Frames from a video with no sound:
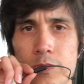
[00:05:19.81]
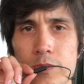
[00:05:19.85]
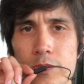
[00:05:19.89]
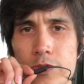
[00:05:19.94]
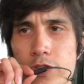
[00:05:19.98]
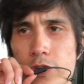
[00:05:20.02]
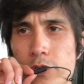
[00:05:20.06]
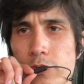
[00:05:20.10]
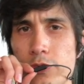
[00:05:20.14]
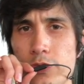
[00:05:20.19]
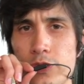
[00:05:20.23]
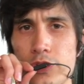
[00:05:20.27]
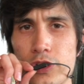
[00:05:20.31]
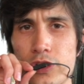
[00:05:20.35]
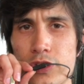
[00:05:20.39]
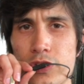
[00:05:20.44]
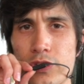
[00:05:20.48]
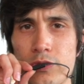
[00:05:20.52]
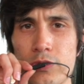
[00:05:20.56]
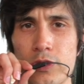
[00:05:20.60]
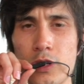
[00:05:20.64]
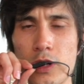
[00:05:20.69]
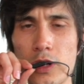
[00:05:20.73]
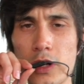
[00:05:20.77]
So it was
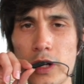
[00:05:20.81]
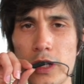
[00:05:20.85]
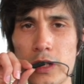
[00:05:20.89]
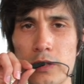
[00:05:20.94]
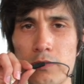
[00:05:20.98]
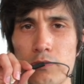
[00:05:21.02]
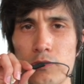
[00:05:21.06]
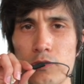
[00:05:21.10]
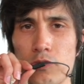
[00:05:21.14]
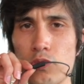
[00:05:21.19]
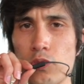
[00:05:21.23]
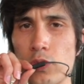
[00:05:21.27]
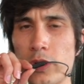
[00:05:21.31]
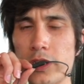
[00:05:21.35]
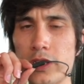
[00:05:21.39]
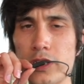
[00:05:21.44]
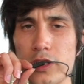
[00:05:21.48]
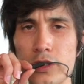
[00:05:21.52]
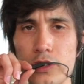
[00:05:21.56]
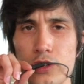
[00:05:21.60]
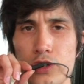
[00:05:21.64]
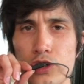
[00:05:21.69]
just, I went to